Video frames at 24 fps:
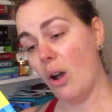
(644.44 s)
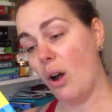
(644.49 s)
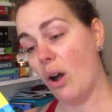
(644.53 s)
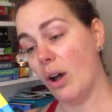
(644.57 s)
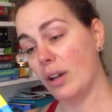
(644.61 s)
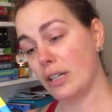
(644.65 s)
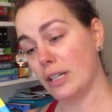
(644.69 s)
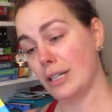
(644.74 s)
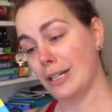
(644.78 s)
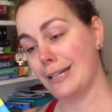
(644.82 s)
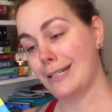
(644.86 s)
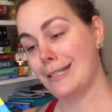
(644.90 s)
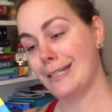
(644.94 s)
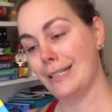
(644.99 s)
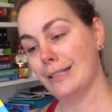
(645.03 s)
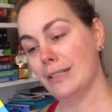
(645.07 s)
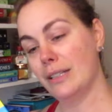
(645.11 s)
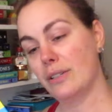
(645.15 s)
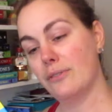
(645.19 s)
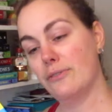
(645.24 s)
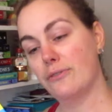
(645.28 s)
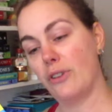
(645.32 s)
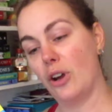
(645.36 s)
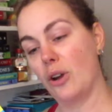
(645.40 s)
on an
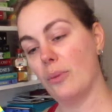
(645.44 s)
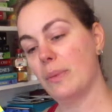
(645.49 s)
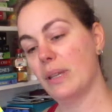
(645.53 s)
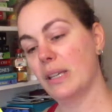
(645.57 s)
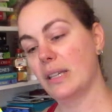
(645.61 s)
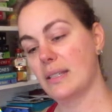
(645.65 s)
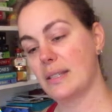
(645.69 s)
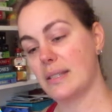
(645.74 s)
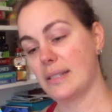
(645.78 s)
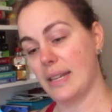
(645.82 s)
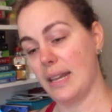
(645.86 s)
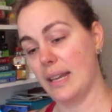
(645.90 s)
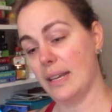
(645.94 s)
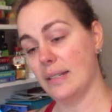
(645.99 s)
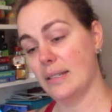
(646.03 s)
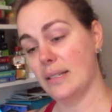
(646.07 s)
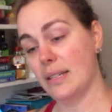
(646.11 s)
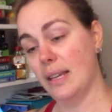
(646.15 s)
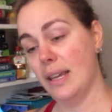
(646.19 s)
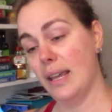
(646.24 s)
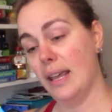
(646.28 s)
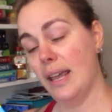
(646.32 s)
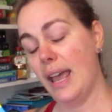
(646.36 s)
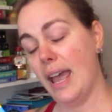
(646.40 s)
idyllic farming
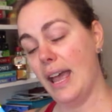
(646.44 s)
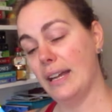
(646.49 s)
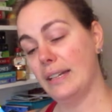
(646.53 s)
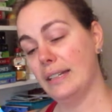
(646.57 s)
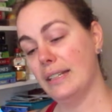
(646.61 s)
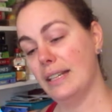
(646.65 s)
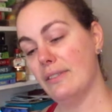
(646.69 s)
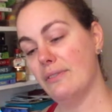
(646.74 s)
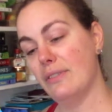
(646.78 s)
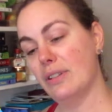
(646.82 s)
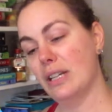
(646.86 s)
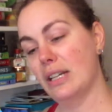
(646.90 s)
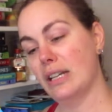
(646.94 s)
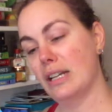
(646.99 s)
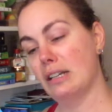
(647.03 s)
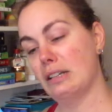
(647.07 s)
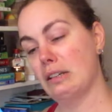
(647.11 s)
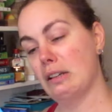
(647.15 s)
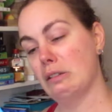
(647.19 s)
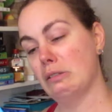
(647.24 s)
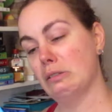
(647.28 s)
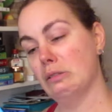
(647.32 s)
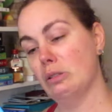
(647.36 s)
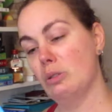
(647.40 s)
estate and given
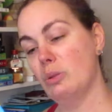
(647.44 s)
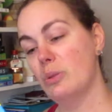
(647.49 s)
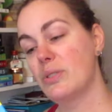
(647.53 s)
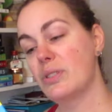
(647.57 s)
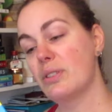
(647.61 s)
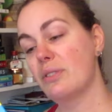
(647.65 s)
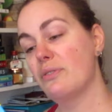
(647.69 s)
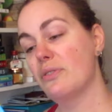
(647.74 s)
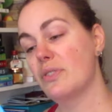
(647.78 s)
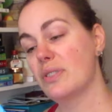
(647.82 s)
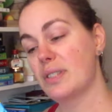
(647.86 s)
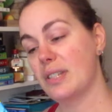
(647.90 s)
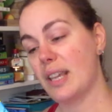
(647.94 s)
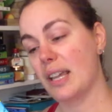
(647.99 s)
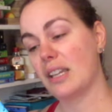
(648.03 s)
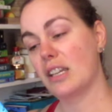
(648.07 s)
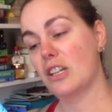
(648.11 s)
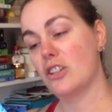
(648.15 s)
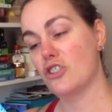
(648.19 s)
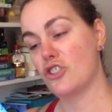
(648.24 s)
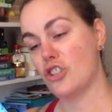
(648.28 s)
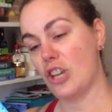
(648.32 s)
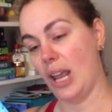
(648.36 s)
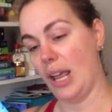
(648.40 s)
an elusive
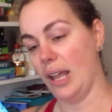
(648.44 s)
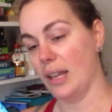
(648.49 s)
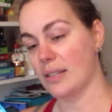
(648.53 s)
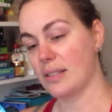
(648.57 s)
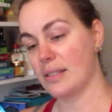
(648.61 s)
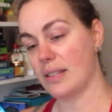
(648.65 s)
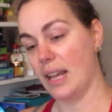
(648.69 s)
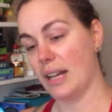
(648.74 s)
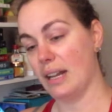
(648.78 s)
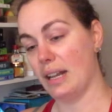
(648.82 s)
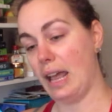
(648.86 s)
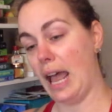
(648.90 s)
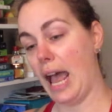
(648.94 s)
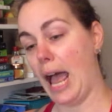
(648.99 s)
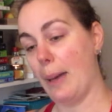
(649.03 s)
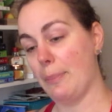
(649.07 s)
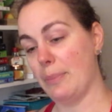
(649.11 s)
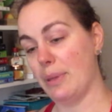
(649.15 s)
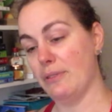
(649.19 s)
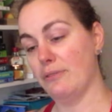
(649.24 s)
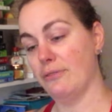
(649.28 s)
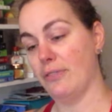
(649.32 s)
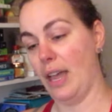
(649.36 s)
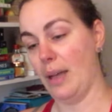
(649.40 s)
second chance at a
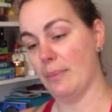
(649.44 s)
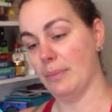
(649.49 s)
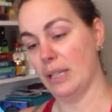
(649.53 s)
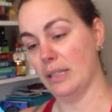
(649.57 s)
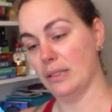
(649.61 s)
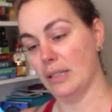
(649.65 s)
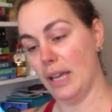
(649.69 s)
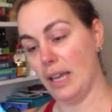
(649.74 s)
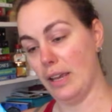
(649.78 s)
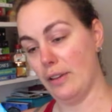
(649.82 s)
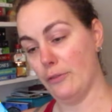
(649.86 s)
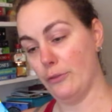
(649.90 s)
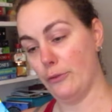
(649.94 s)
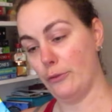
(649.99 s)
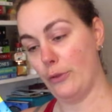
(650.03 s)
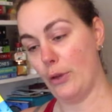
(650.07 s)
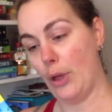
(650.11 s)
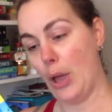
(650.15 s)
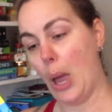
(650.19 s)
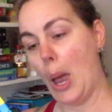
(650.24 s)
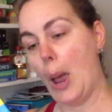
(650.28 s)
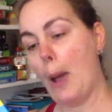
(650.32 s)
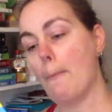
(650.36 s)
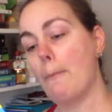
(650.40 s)
happy family life.
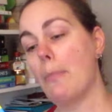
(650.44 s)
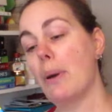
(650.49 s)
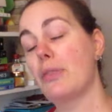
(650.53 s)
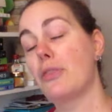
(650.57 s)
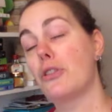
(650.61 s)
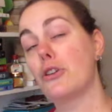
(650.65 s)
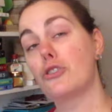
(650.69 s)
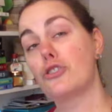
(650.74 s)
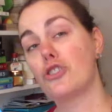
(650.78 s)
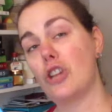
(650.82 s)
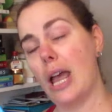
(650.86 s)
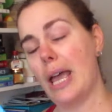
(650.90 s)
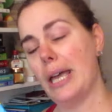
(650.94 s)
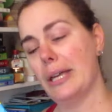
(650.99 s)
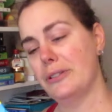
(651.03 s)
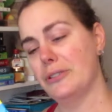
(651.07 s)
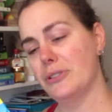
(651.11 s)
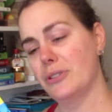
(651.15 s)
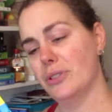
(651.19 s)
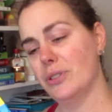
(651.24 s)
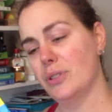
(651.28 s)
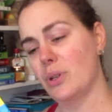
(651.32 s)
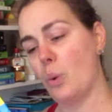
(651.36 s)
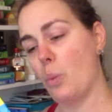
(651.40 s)
But their
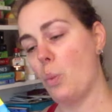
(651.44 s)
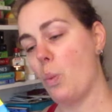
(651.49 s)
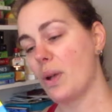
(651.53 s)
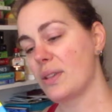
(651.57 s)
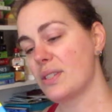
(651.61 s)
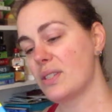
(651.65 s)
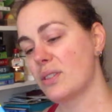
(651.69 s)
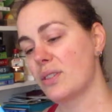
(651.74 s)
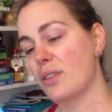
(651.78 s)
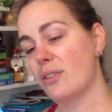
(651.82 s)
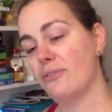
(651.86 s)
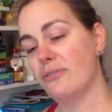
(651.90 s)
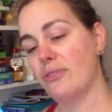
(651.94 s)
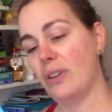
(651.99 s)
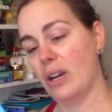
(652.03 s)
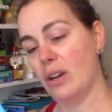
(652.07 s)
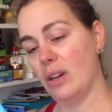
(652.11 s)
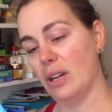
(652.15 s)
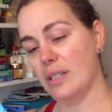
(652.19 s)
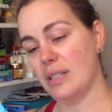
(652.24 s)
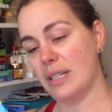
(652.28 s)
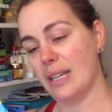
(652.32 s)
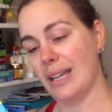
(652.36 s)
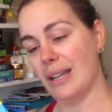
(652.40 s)
childhood wasn't the
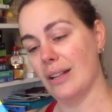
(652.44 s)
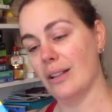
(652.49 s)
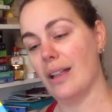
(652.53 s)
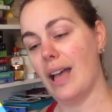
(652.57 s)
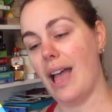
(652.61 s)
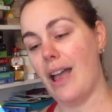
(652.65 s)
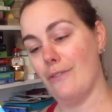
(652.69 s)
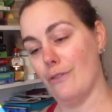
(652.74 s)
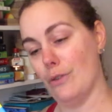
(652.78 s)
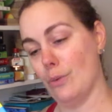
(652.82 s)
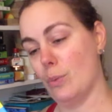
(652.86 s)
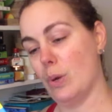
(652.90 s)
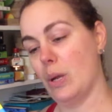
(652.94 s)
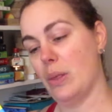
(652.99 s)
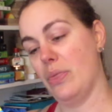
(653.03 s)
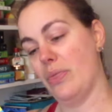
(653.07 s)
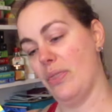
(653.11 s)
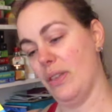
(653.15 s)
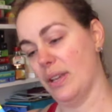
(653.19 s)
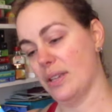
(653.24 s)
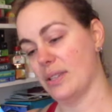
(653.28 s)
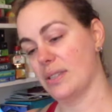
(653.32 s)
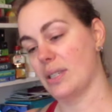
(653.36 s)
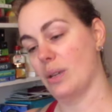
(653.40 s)
fairy tale everyone
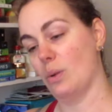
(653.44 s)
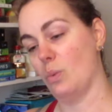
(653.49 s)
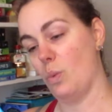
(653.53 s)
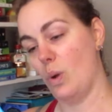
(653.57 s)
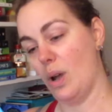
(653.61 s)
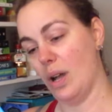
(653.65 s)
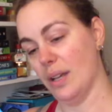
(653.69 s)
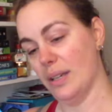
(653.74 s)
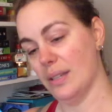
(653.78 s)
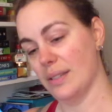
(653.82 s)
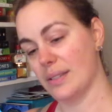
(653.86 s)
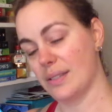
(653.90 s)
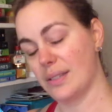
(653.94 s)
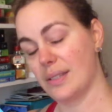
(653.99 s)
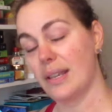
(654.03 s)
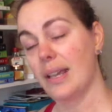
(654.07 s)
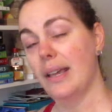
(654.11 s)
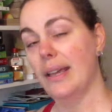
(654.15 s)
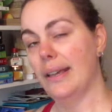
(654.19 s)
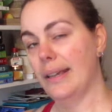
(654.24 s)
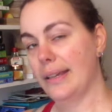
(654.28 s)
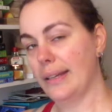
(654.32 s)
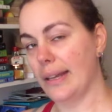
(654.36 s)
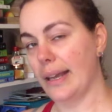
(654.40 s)
thinks it was.
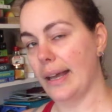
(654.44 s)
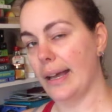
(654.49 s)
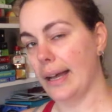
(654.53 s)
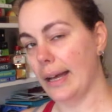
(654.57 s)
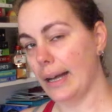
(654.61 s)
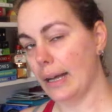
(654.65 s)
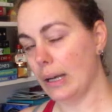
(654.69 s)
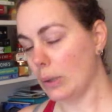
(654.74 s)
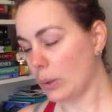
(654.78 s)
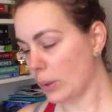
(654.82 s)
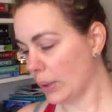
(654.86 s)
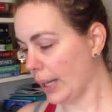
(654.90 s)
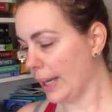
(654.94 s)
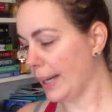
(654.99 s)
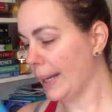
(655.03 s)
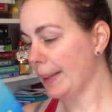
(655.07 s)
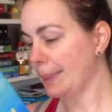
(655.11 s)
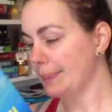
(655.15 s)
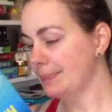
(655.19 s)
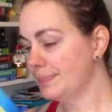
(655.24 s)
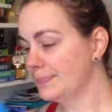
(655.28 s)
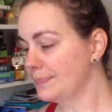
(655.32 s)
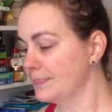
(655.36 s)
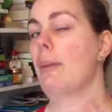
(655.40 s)
Yeah, okay.
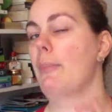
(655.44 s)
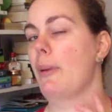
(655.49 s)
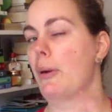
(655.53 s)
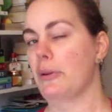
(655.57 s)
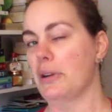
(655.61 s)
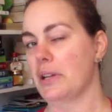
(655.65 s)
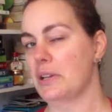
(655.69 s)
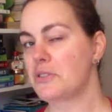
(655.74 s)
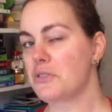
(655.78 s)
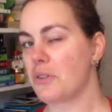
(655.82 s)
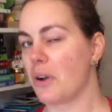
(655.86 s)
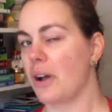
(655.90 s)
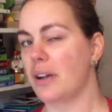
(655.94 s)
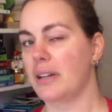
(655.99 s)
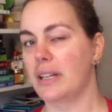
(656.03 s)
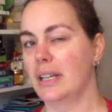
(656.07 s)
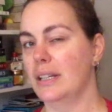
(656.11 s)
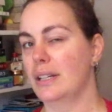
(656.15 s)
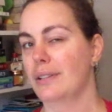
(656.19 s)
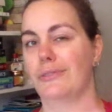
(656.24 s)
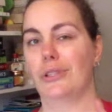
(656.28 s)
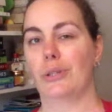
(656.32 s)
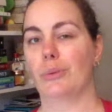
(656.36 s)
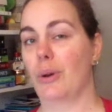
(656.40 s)
I'm already drawn
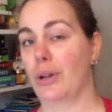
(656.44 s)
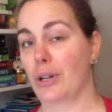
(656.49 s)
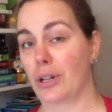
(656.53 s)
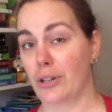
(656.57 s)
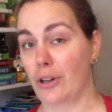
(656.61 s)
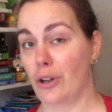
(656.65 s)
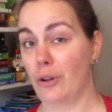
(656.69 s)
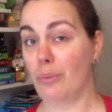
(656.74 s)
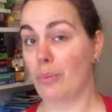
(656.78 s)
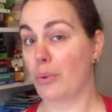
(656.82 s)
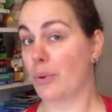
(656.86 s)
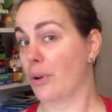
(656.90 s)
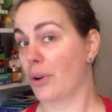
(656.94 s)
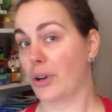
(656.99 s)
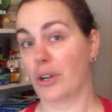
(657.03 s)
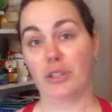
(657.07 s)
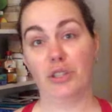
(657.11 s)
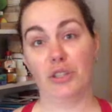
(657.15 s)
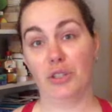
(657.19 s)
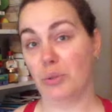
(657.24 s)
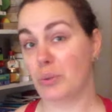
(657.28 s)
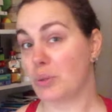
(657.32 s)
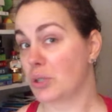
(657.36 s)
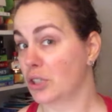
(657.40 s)
in. If you want to know more,
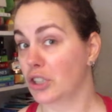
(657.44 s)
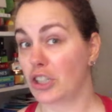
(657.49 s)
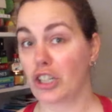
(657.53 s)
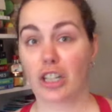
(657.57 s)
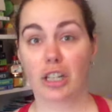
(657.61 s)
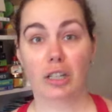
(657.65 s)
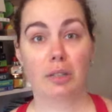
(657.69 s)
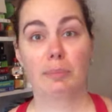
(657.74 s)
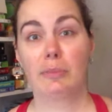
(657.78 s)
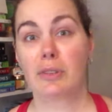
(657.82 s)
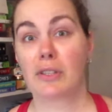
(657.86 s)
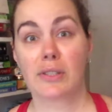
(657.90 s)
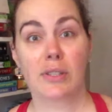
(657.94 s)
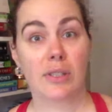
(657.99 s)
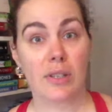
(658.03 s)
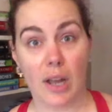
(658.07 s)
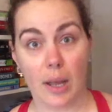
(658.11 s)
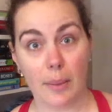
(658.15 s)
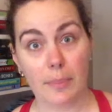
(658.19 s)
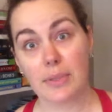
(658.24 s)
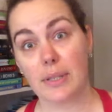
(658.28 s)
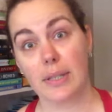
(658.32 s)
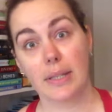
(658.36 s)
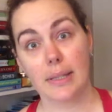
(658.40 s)
you can look up the
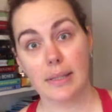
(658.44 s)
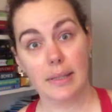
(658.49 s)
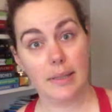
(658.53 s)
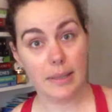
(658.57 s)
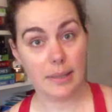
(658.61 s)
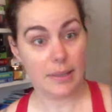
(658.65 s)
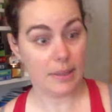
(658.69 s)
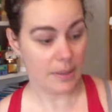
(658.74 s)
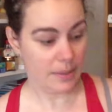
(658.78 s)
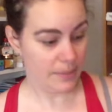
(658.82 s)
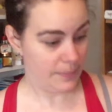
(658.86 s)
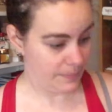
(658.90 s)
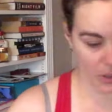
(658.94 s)
synopsis.